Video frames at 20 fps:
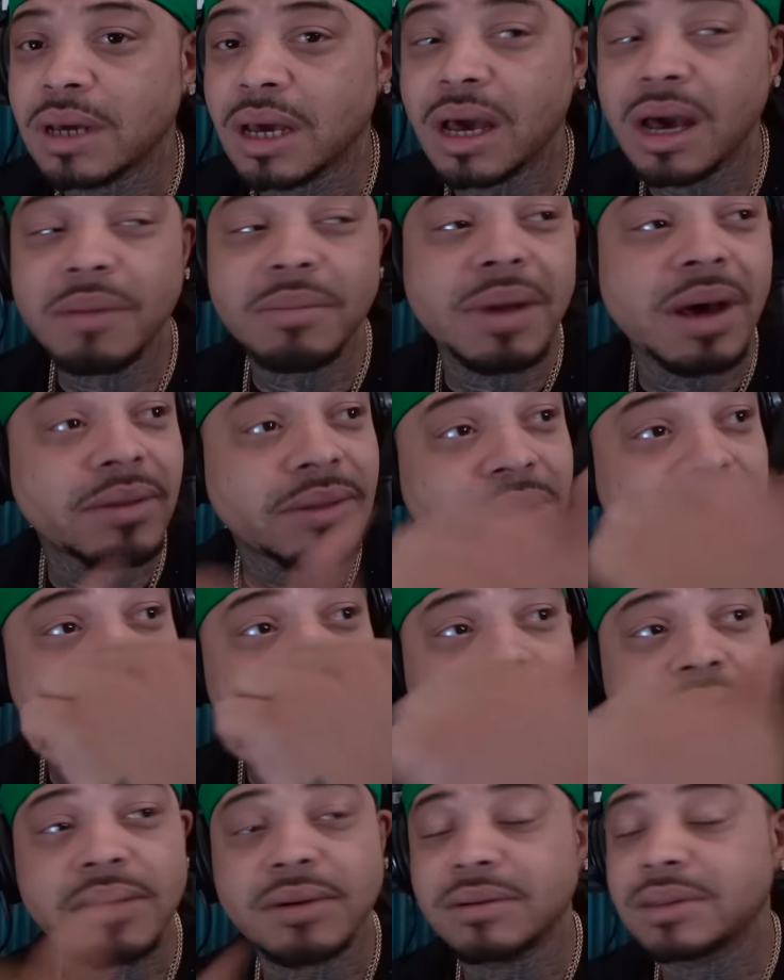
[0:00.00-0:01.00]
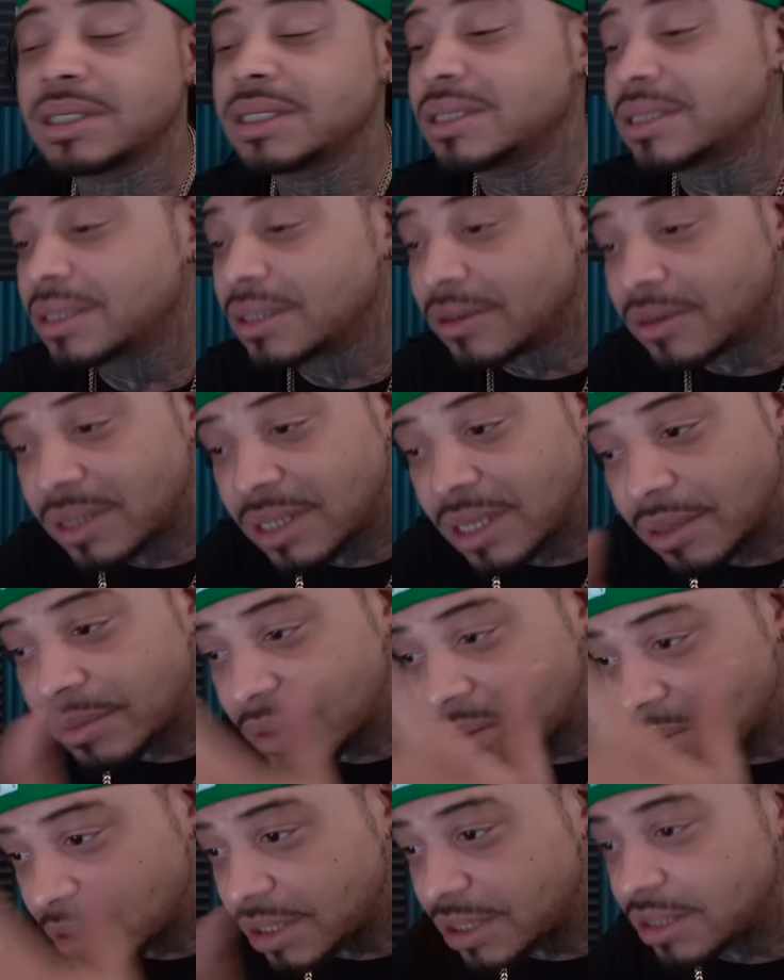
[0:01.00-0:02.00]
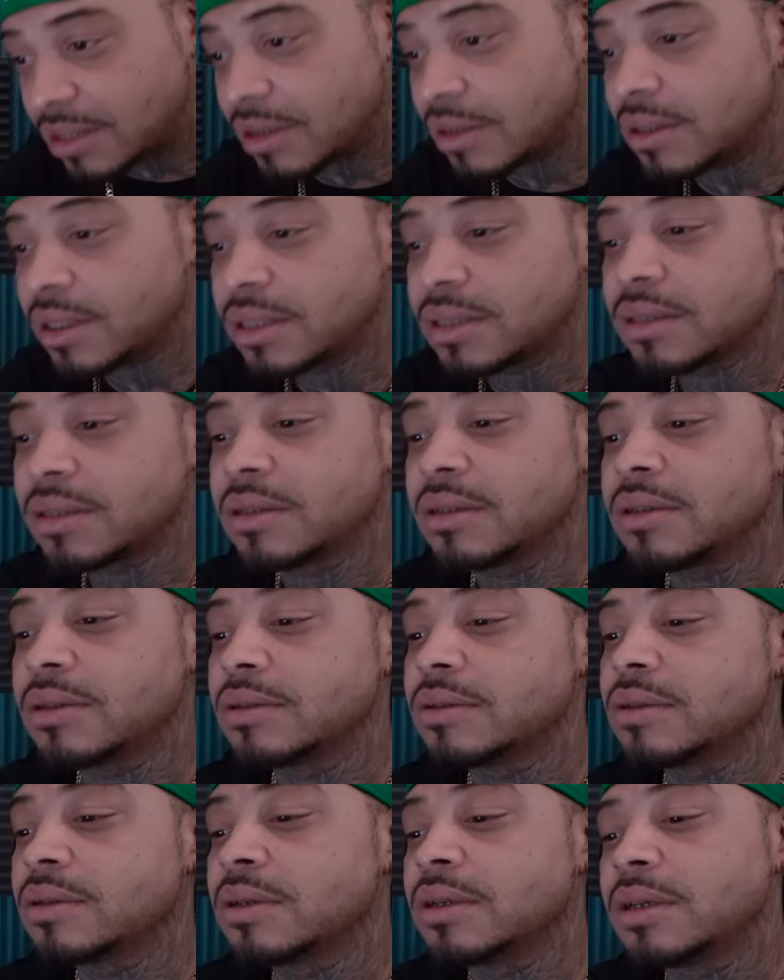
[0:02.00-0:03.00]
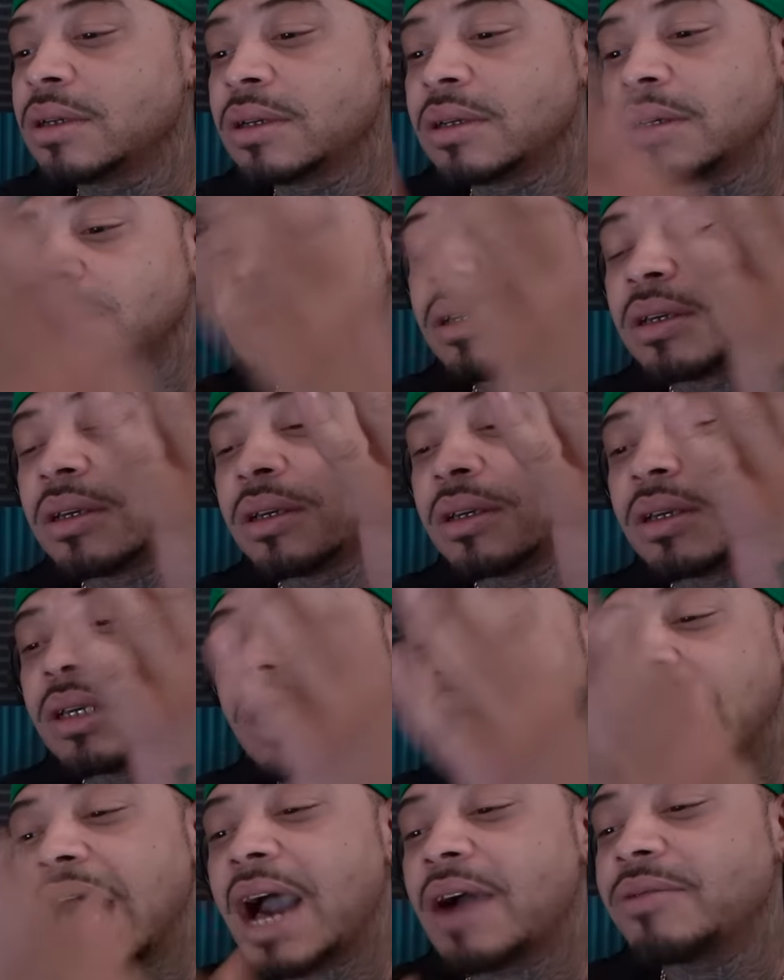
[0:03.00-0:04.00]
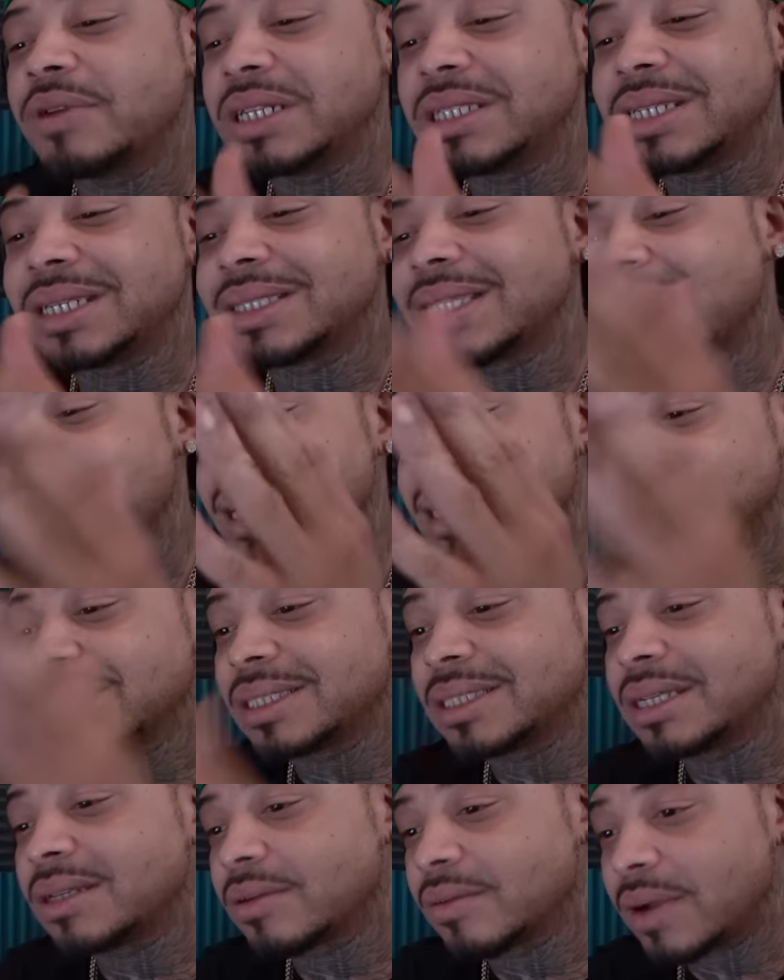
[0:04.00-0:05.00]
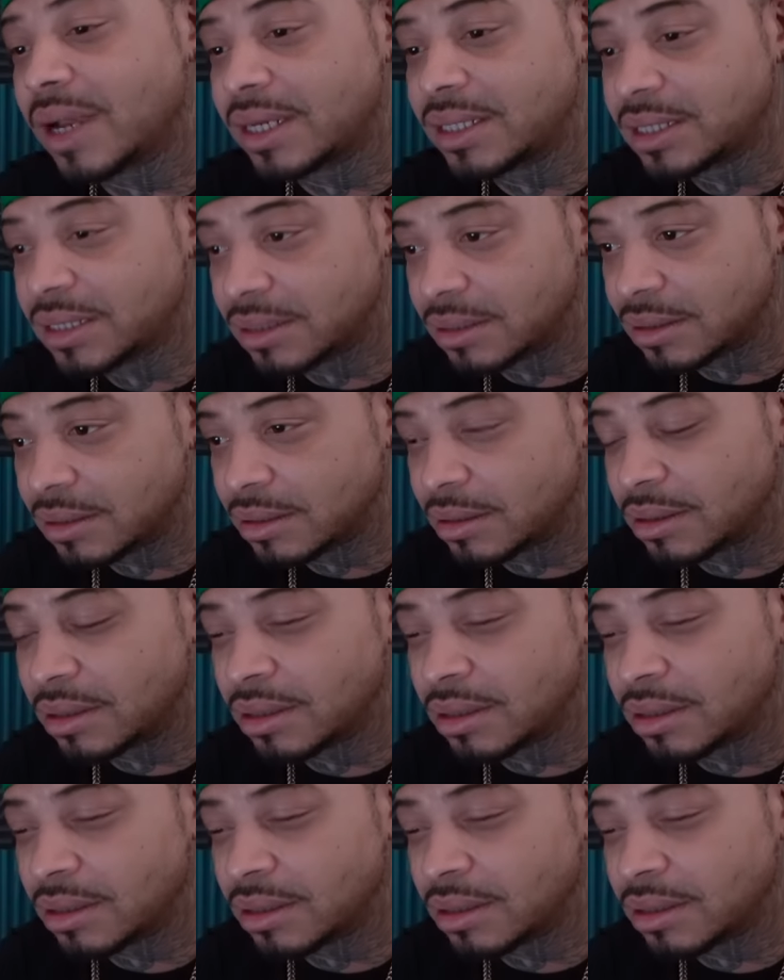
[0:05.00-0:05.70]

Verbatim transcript: I'm out the door. She still love me, but she gonna listen to you. I would have took that in consideration.